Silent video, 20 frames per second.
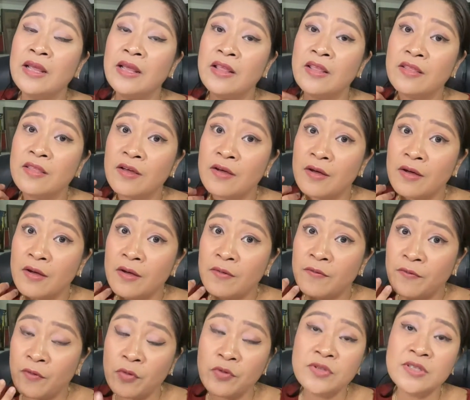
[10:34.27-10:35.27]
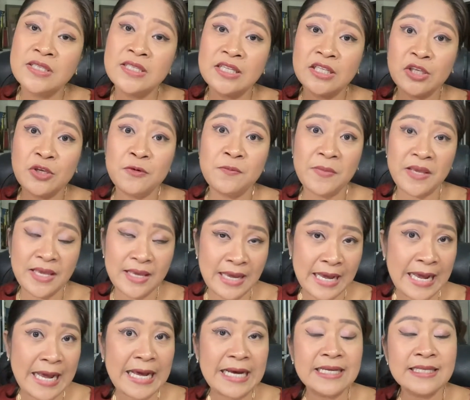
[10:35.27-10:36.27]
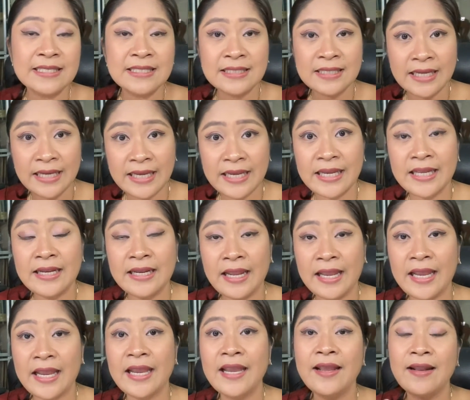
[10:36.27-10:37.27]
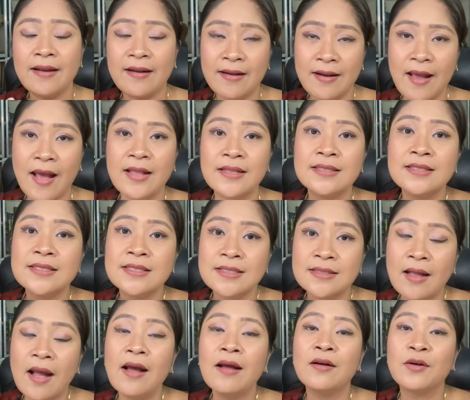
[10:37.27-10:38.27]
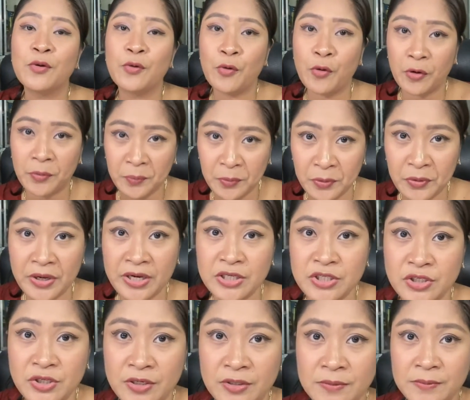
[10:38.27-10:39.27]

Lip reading: the votes that you may cast in a non-stock corporation.